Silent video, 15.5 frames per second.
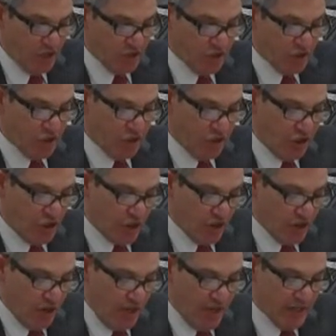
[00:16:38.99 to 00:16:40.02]

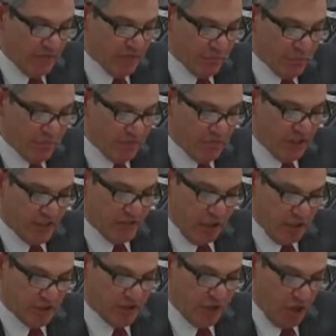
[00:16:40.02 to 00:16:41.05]
secure and improve
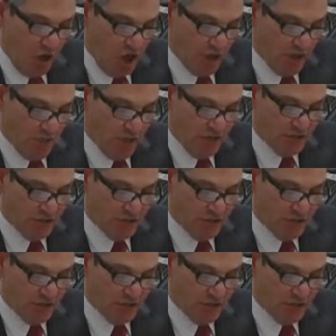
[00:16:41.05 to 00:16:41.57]
technology, hardware,